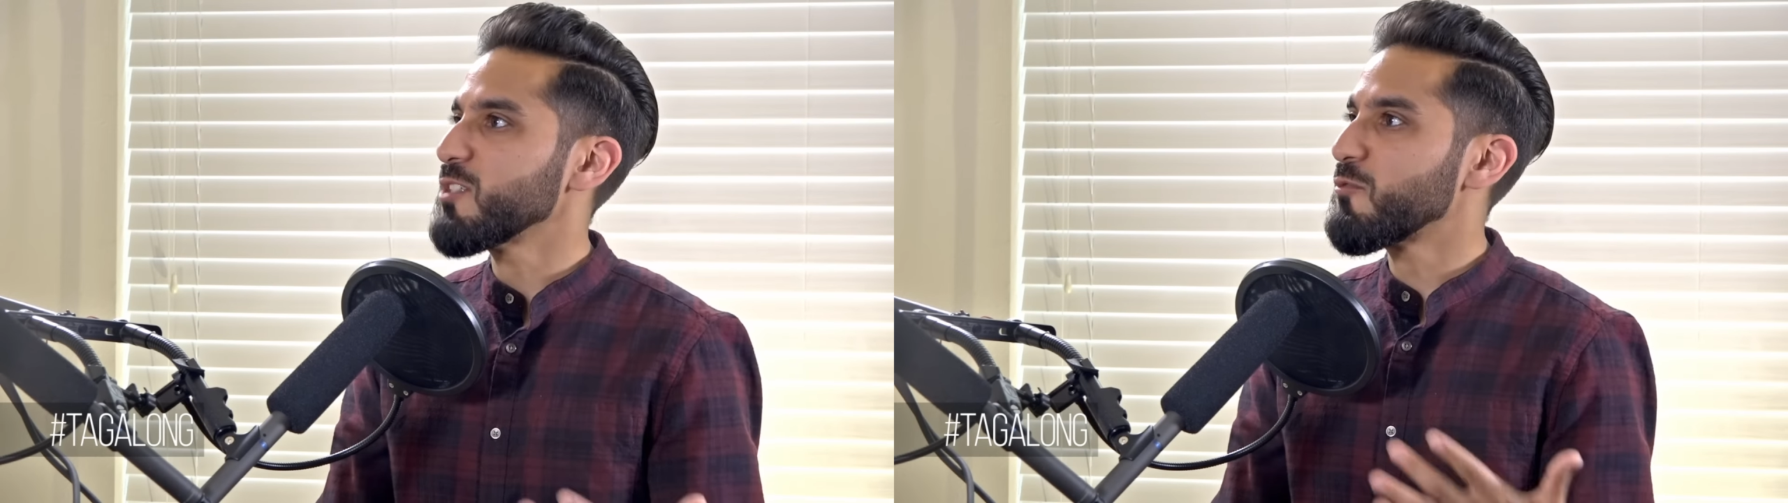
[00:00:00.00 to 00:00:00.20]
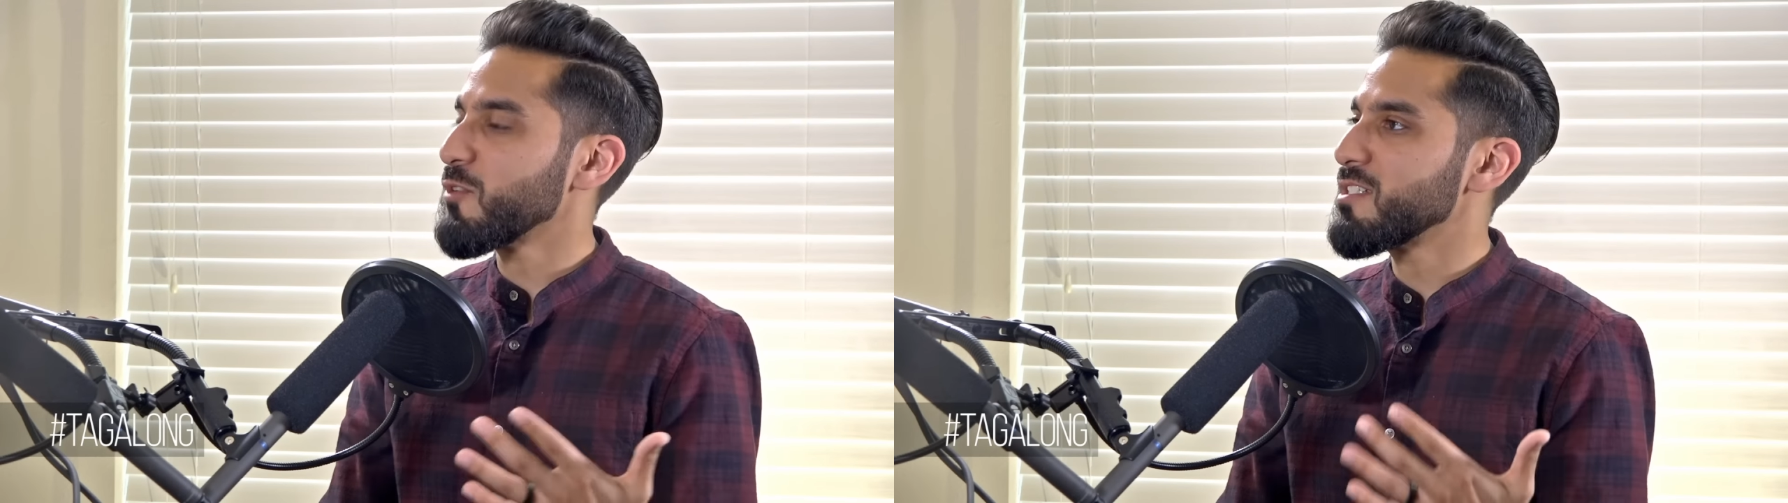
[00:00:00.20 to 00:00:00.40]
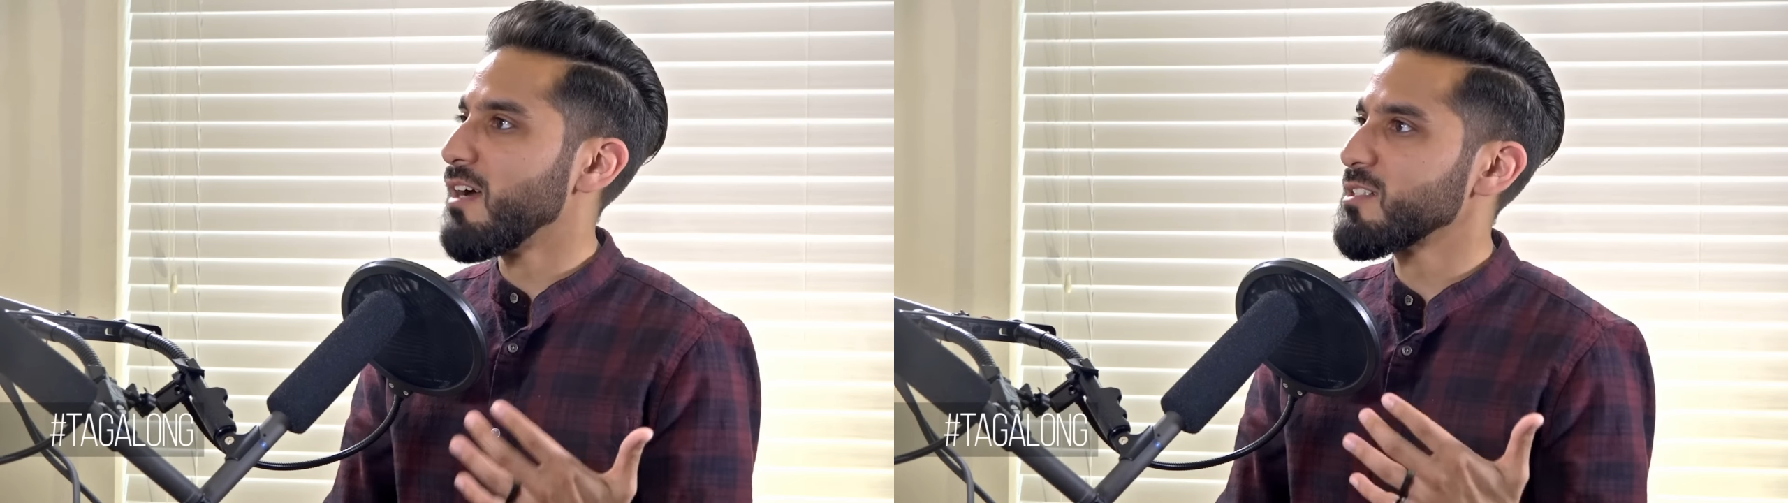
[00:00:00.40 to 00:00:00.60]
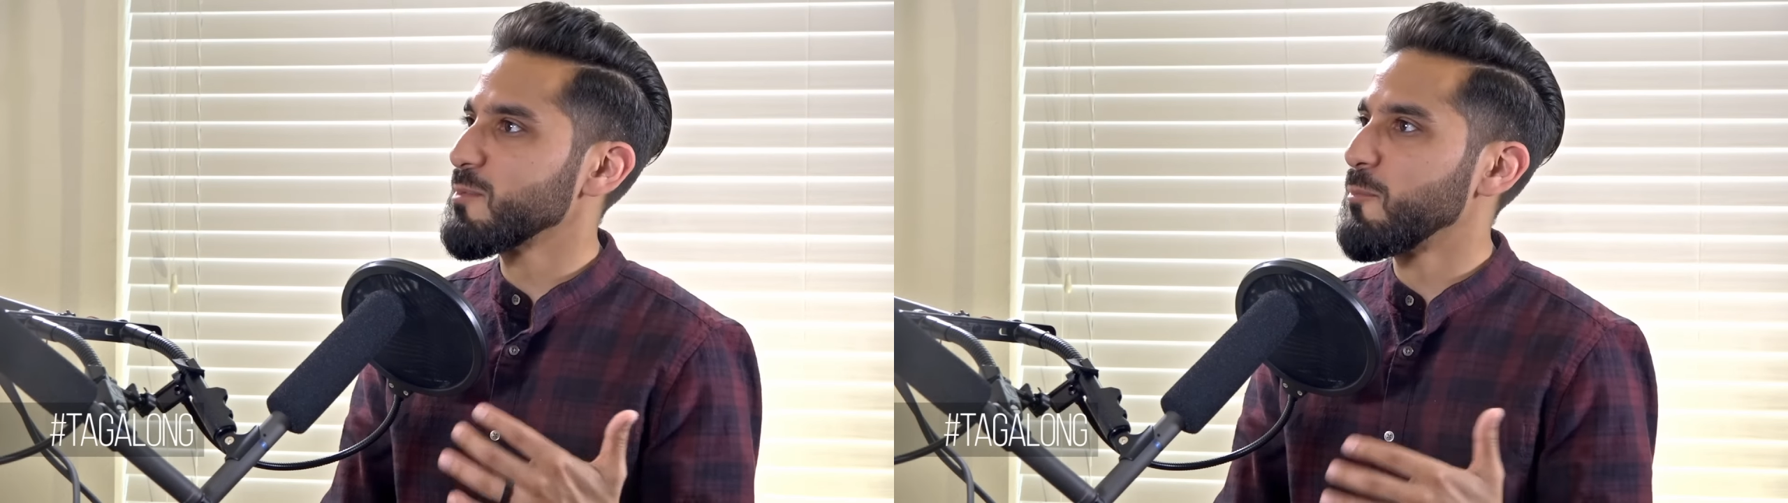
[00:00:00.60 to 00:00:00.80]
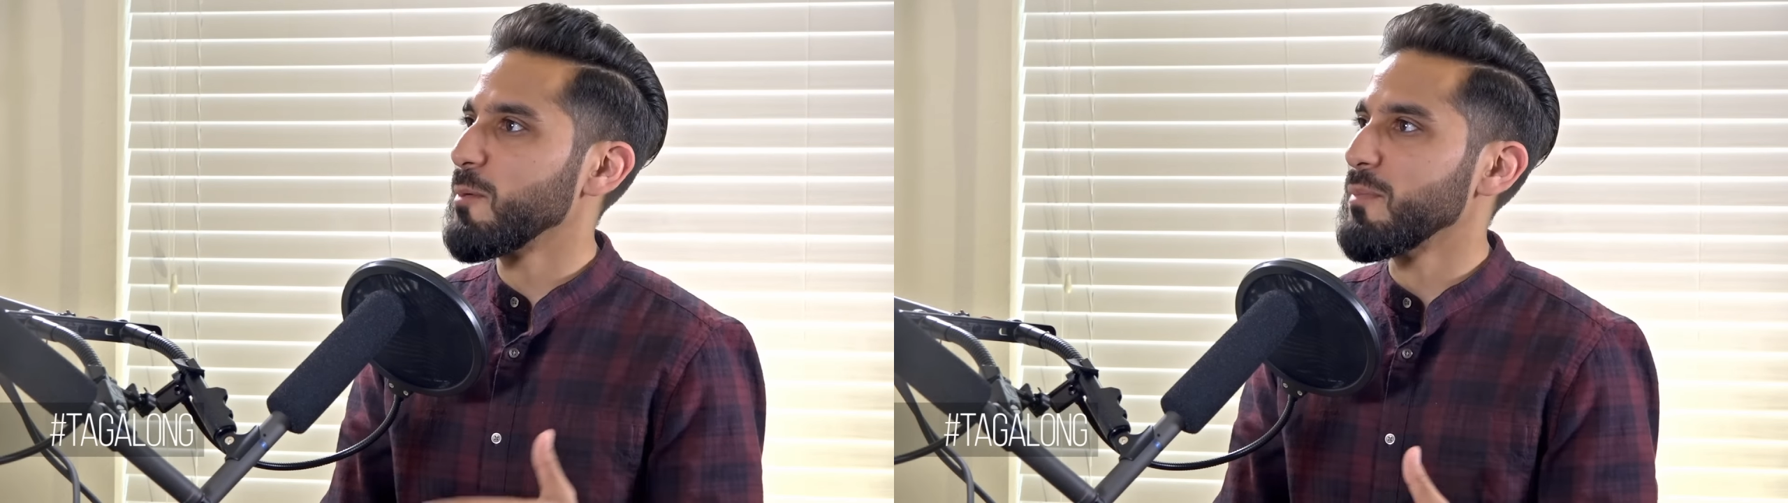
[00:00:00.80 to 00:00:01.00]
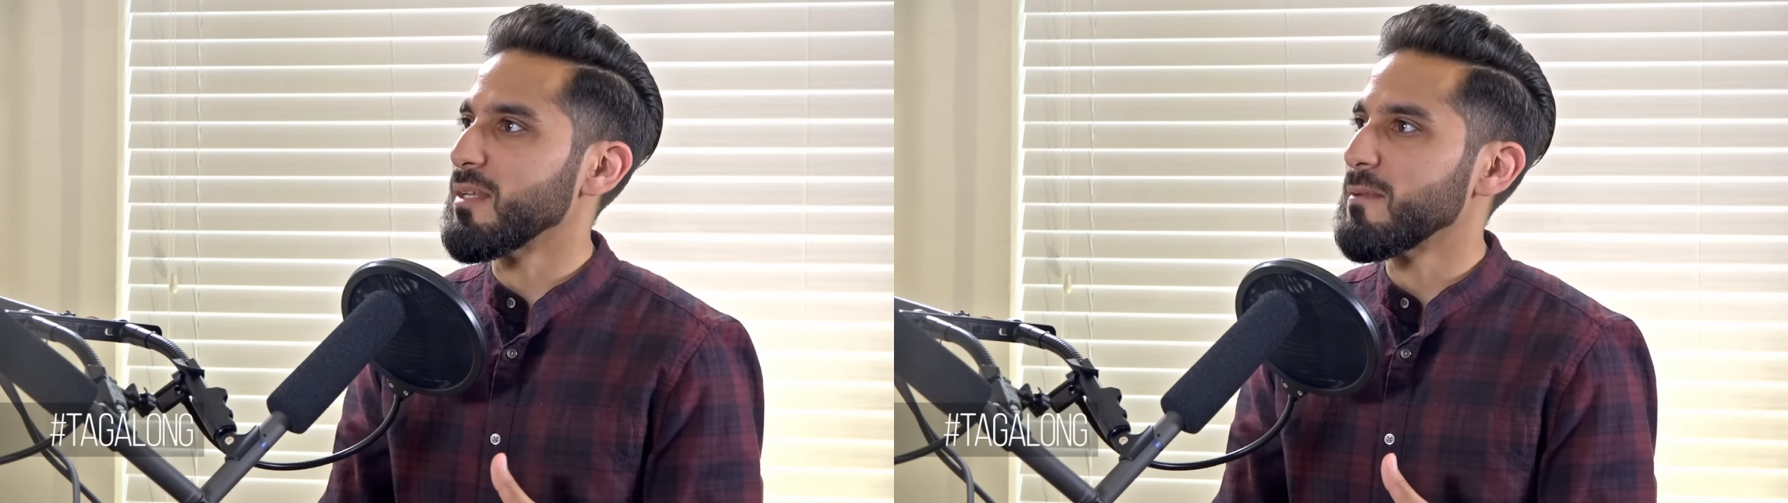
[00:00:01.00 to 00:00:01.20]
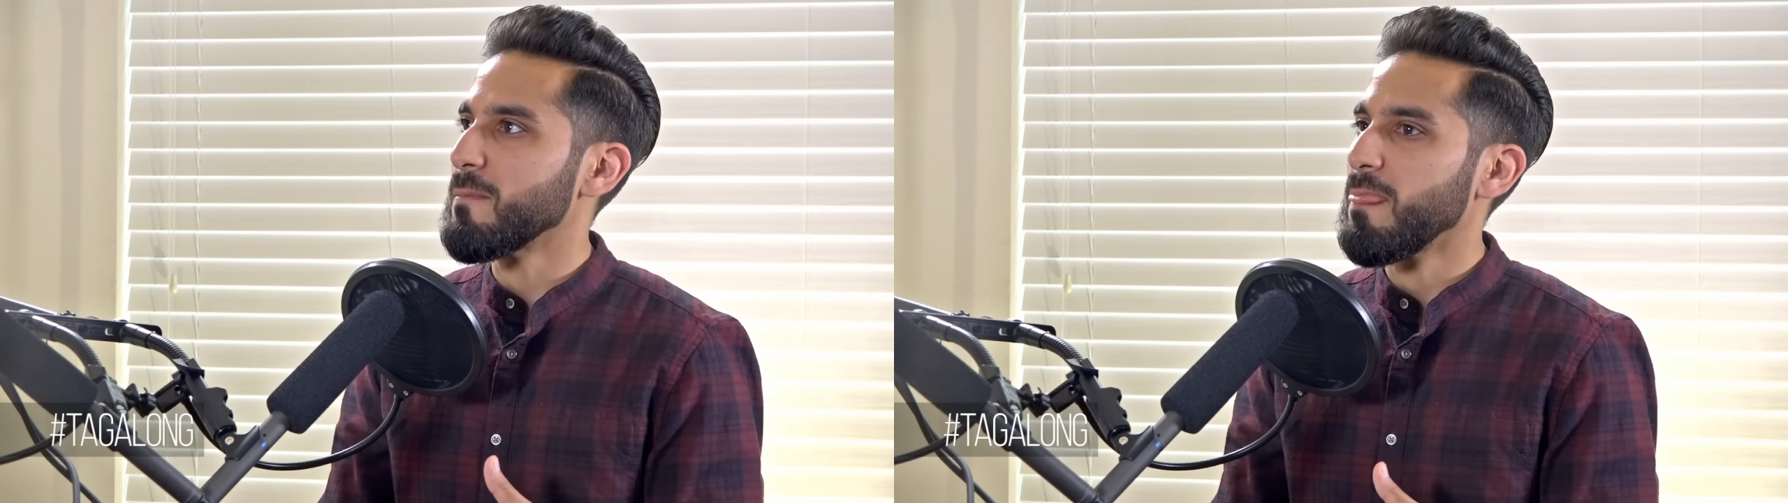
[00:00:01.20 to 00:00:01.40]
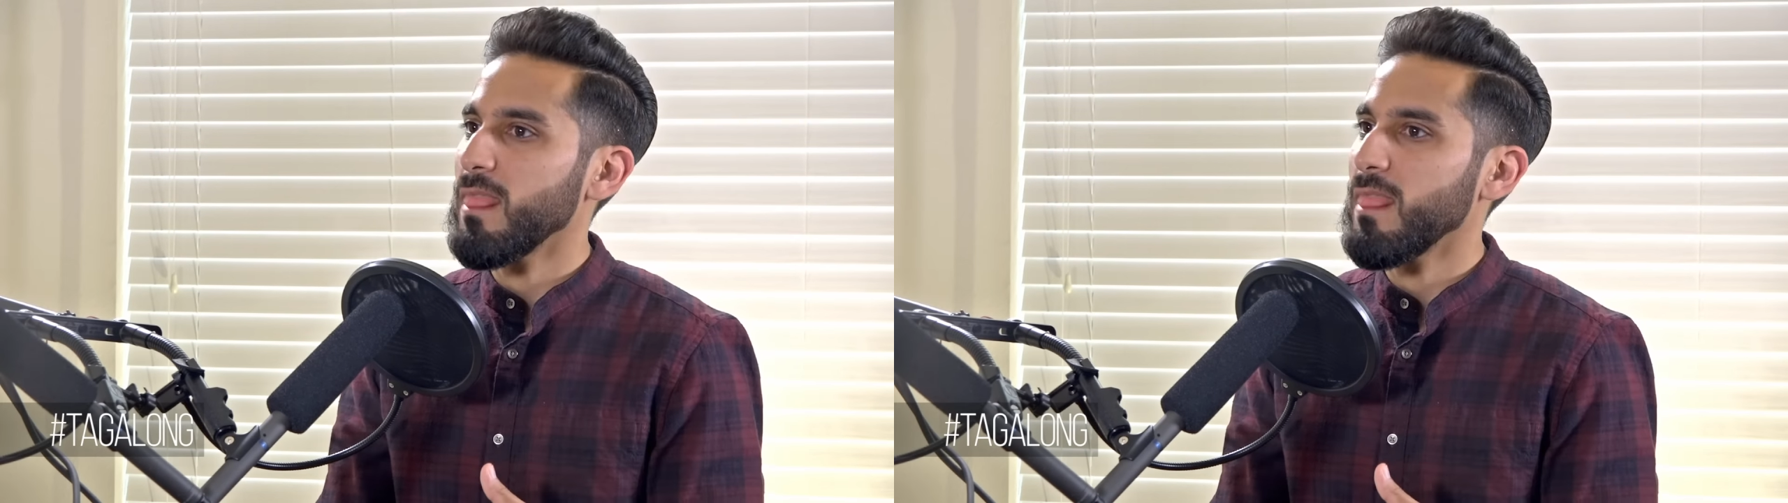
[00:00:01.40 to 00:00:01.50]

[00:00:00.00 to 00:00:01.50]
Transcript: His first doctor's appointment,